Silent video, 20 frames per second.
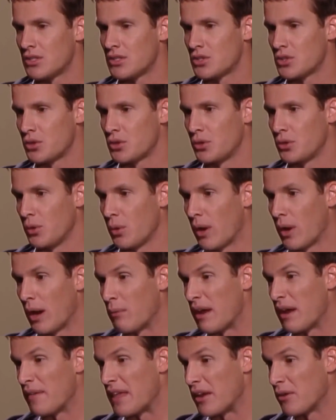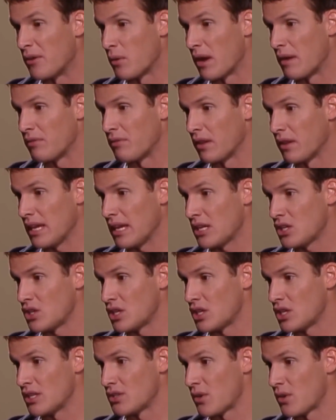It's true. I read that in
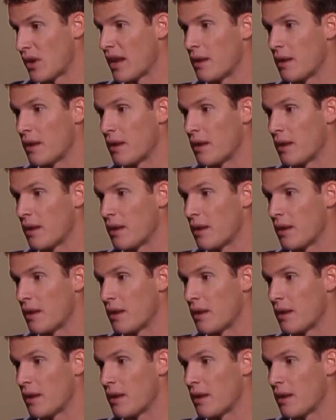Revelations or